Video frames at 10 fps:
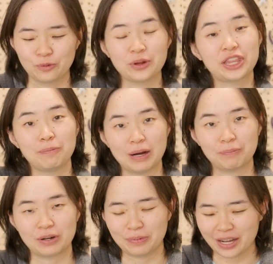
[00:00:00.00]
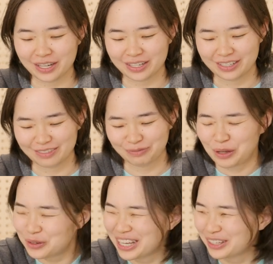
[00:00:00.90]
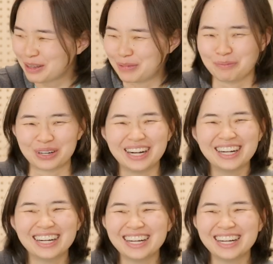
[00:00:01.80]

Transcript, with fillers: with a bumper bot. With the bumper.